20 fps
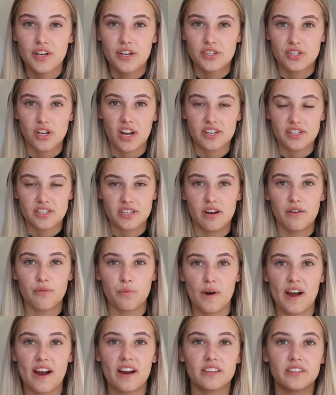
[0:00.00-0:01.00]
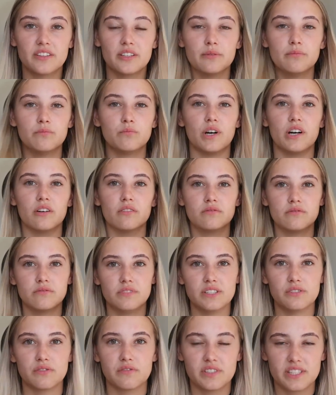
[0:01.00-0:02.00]
So I just love wearing them. Well,
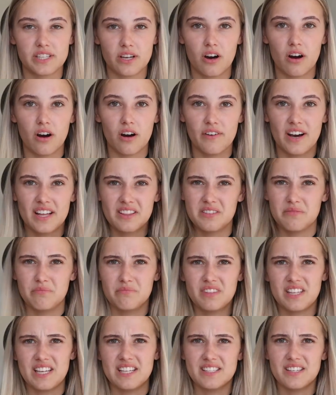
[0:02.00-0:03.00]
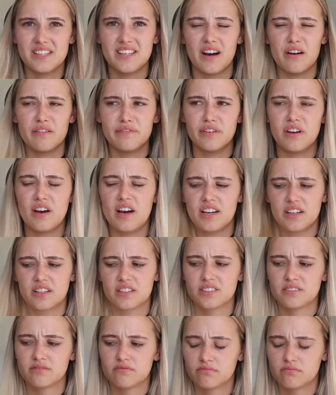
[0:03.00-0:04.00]
these obviously are, I've had them, these in now for like,
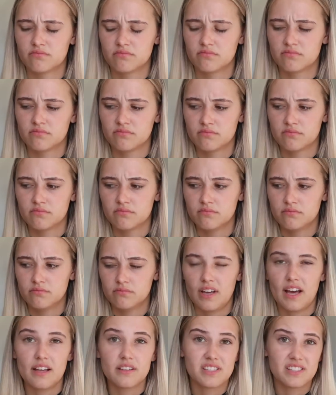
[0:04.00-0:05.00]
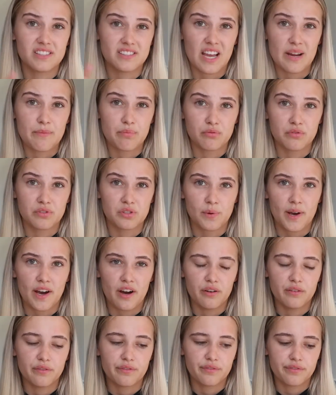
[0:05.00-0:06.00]
since April the
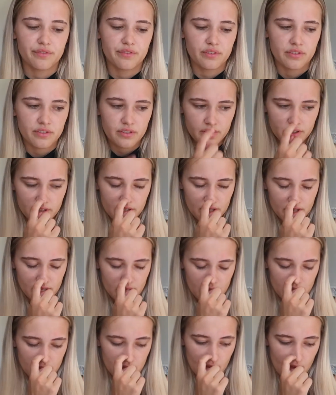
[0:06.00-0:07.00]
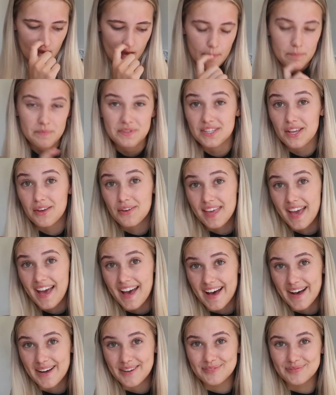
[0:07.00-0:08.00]
12th um, so
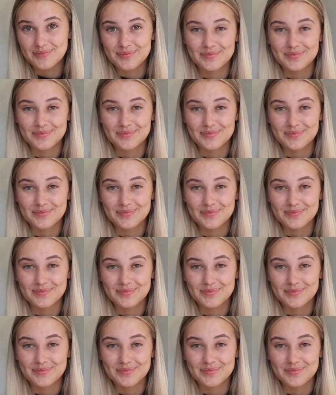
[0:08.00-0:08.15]
yeah.